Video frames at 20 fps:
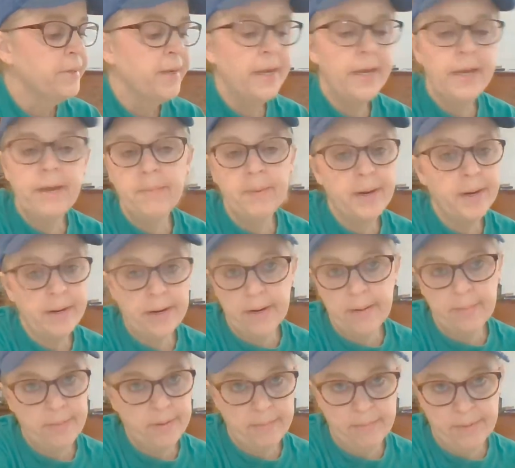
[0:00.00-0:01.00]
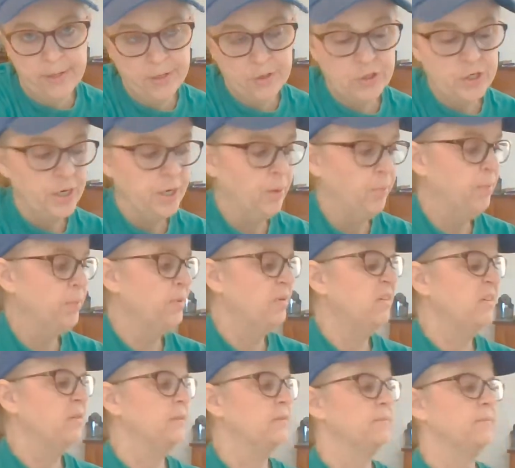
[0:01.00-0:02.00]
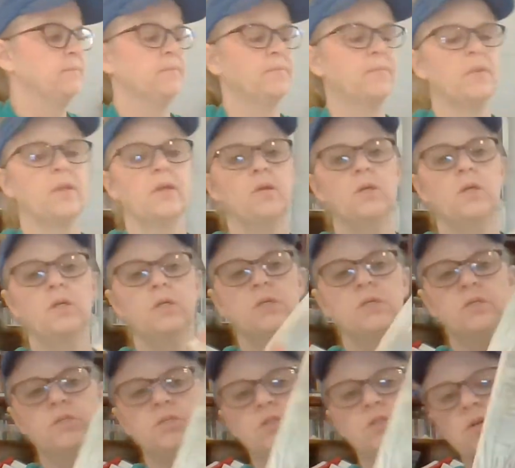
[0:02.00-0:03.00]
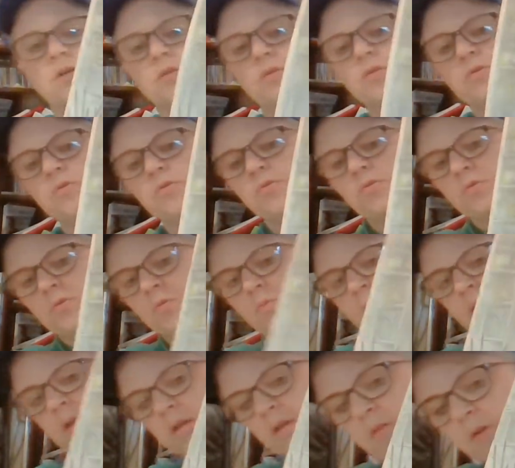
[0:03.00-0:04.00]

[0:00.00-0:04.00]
He may not be much help. You can look through the window.